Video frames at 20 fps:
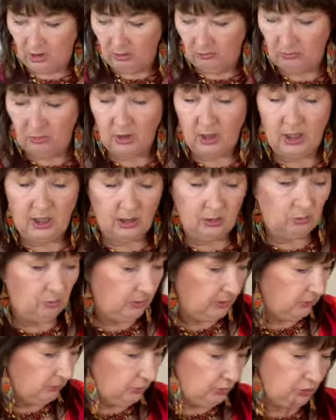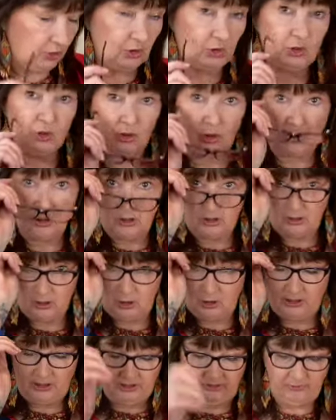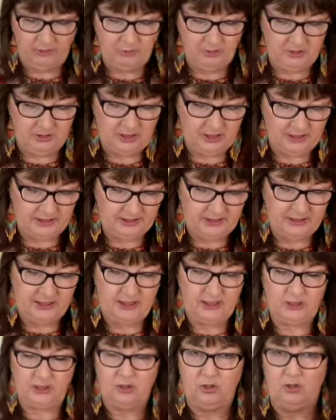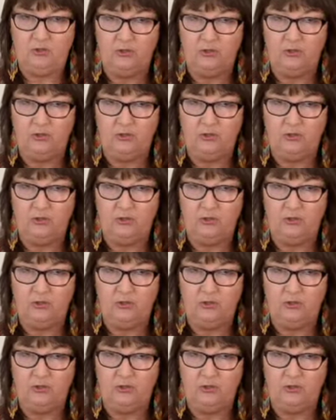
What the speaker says: but I will just, to give you an idea of